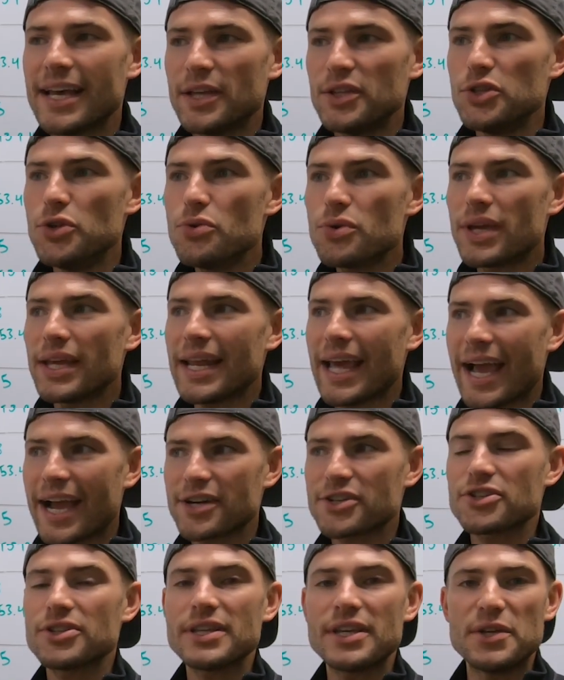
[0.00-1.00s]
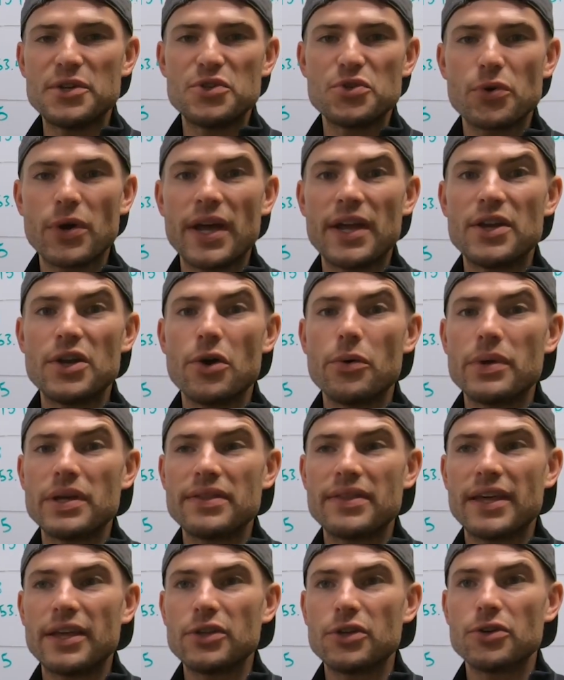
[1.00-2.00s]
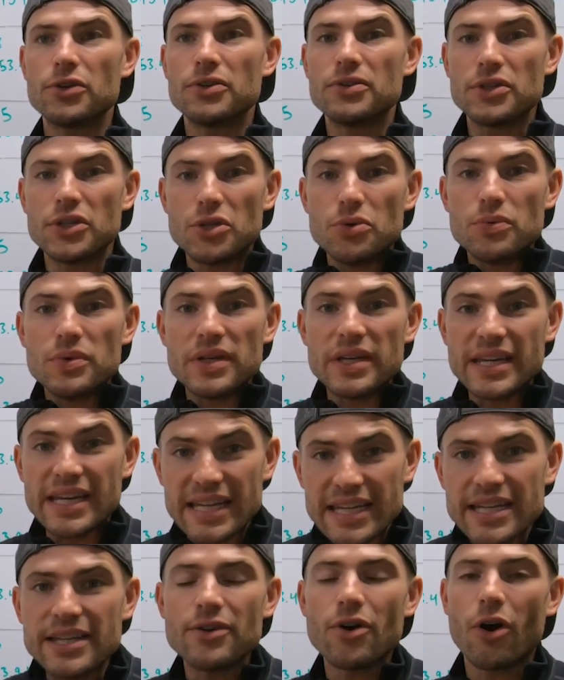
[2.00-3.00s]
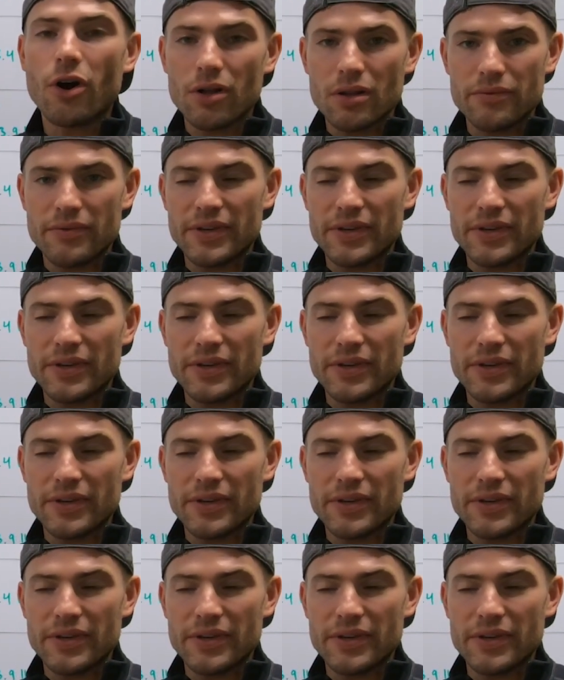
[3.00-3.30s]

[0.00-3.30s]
you can actually enjoy it knowing that you need all